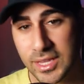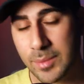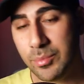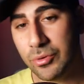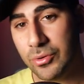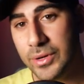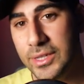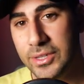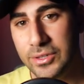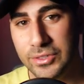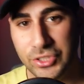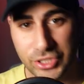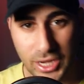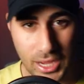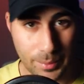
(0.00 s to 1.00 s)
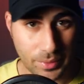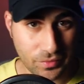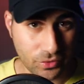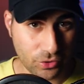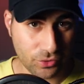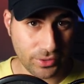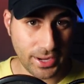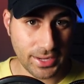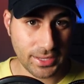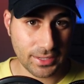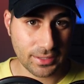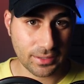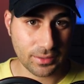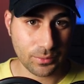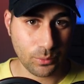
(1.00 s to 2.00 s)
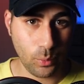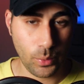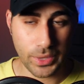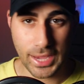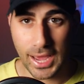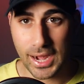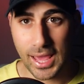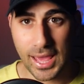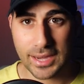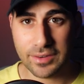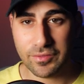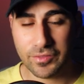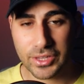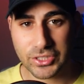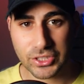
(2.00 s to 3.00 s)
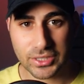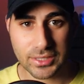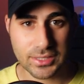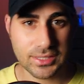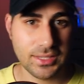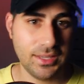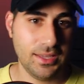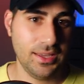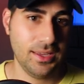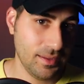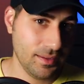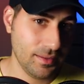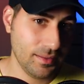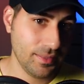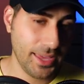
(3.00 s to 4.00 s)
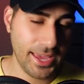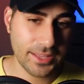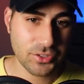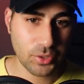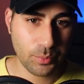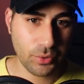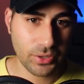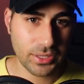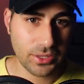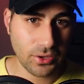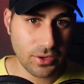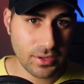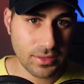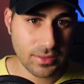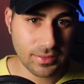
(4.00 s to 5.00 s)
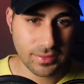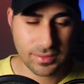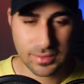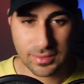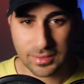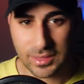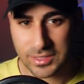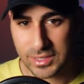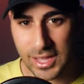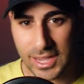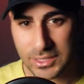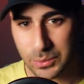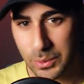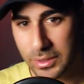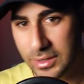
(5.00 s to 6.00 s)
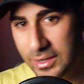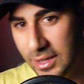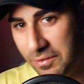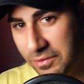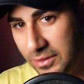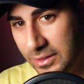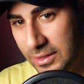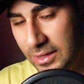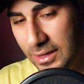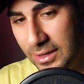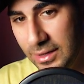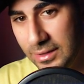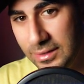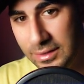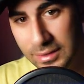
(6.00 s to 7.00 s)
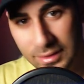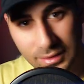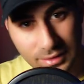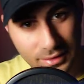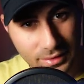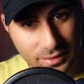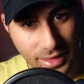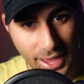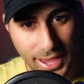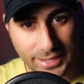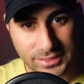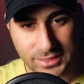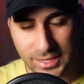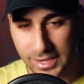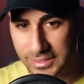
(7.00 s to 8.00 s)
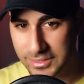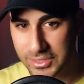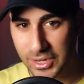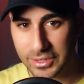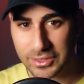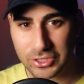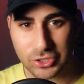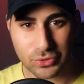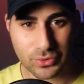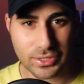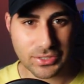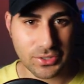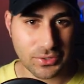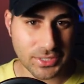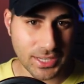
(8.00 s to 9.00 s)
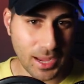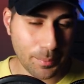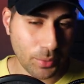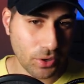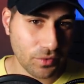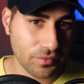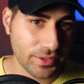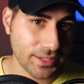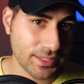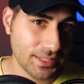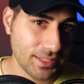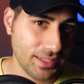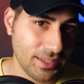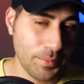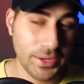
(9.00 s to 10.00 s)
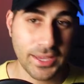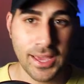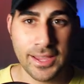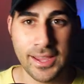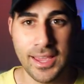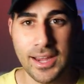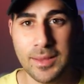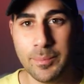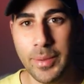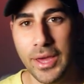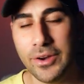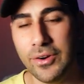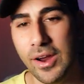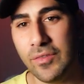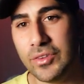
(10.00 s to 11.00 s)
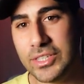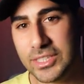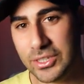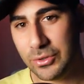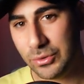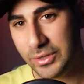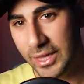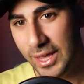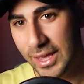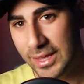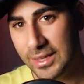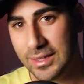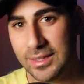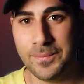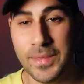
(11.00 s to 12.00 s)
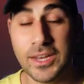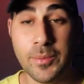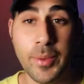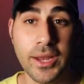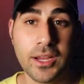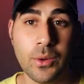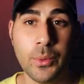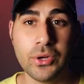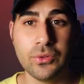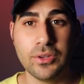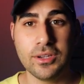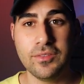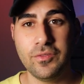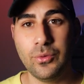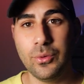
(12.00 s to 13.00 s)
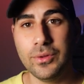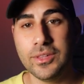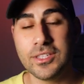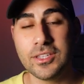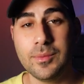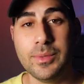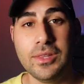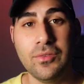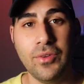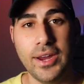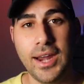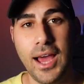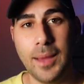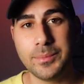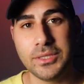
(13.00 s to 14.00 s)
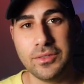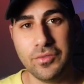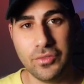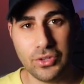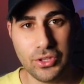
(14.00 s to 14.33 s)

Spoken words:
a pretty good job of creating what we kind of had envisioned. The hands look pretty good. This last one, definitely the axe is kind of stuck in the tree, so it's not perfect, but again, getting better every single day. And depending on what you're looking for, this could be the right option for